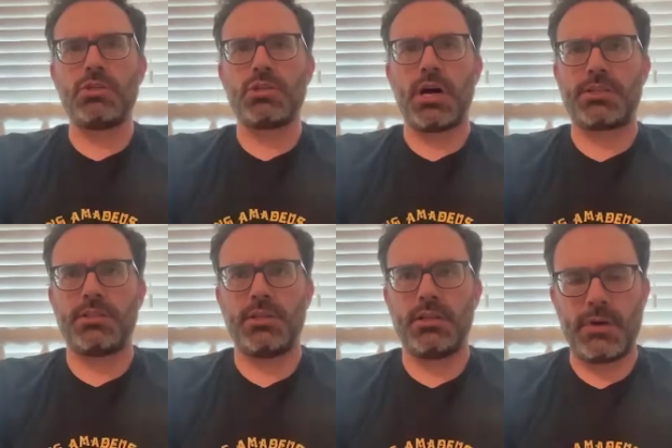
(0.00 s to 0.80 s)
You didn't
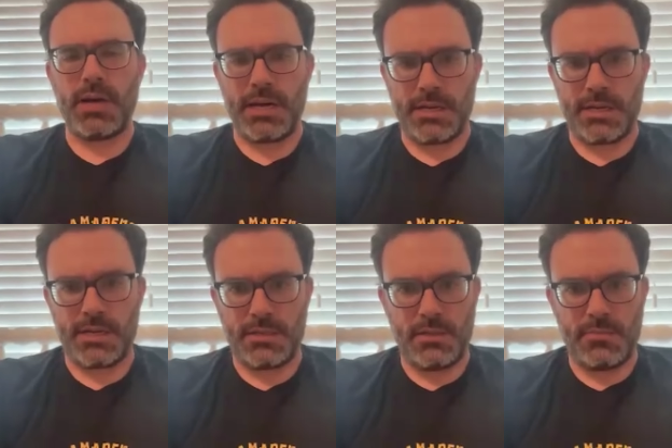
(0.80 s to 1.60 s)
talk to him
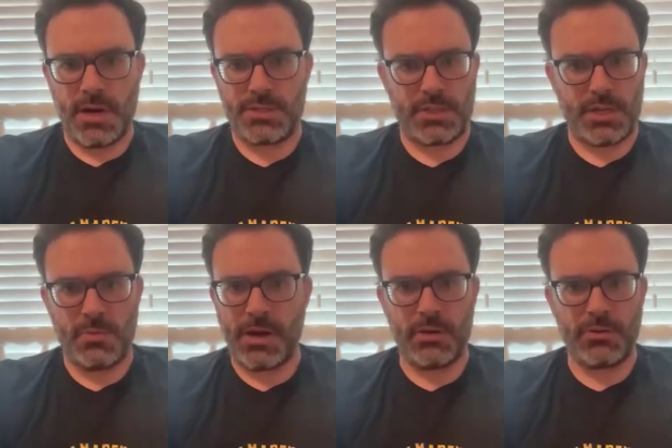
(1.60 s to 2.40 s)
at in
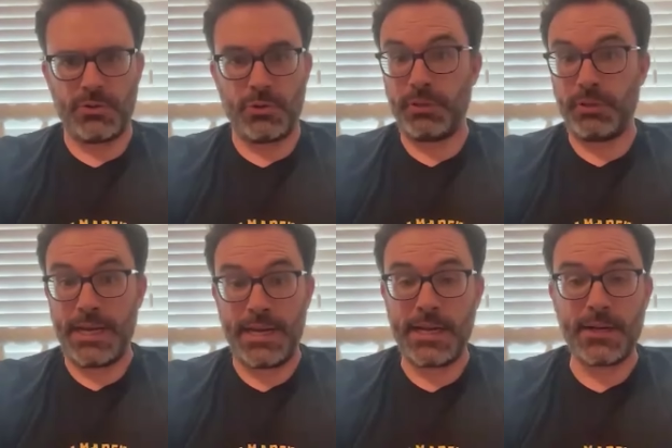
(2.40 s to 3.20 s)
Moscow about your
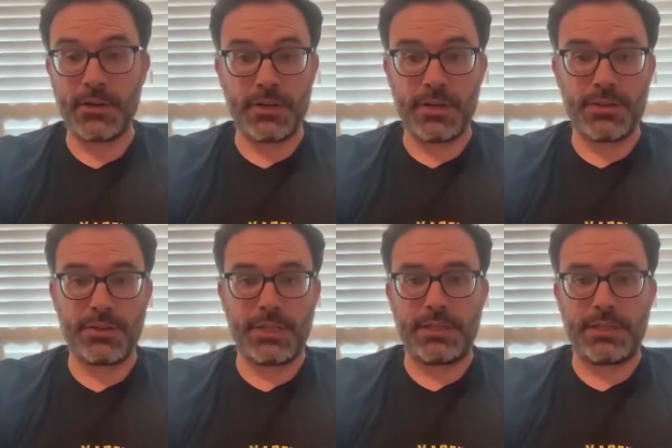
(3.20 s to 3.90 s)
playing or anything like